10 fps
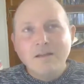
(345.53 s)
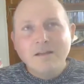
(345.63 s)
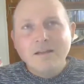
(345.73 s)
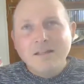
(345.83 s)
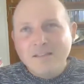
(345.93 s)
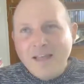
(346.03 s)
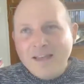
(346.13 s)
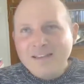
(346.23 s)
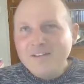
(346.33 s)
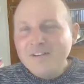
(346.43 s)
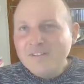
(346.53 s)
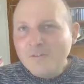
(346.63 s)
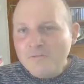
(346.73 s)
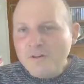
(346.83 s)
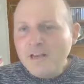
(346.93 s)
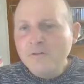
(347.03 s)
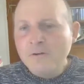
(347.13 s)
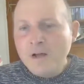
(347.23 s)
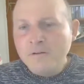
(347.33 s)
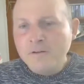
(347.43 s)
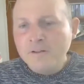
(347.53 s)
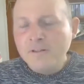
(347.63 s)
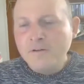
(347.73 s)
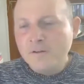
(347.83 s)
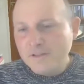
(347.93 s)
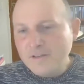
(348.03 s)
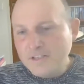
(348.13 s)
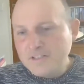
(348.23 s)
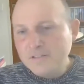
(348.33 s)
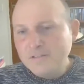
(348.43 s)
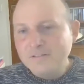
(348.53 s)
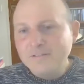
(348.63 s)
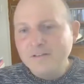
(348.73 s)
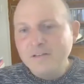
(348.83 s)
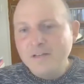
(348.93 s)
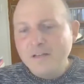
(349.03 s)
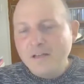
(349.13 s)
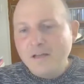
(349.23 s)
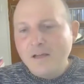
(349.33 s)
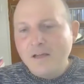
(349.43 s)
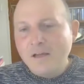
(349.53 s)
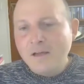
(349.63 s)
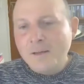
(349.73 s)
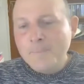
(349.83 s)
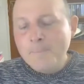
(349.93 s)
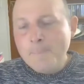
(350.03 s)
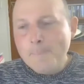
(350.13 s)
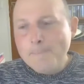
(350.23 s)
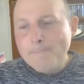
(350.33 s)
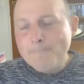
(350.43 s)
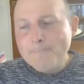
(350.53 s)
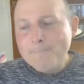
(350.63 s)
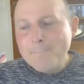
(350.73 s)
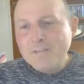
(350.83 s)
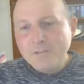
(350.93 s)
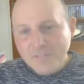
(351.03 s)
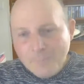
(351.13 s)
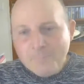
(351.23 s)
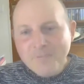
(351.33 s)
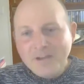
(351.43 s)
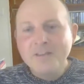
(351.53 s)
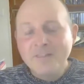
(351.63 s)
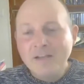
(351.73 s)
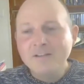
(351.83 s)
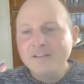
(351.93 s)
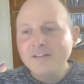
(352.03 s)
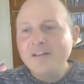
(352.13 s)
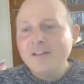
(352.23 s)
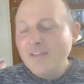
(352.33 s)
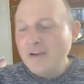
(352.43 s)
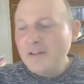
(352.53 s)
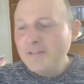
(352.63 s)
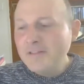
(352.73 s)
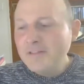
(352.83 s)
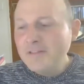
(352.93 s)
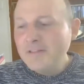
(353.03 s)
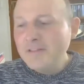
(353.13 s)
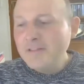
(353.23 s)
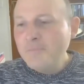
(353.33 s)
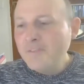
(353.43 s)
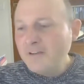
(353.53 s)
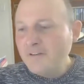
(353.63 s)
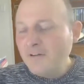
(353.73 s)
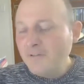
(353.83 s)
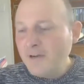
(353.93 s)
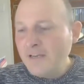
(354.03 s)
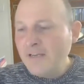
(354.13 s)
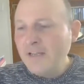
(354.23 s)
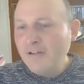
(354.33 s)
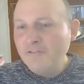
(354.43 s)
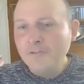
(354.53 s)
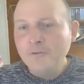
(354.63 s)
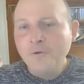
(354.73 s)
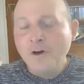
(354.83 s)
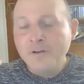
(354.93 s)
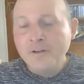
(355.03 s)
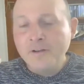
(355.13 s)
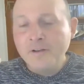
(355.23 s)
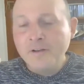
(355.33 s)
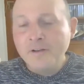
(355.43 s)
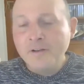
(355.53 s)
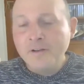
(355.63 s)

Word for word: that really grounds the constellation. Um, so yeah, that that that is something that I really have to honor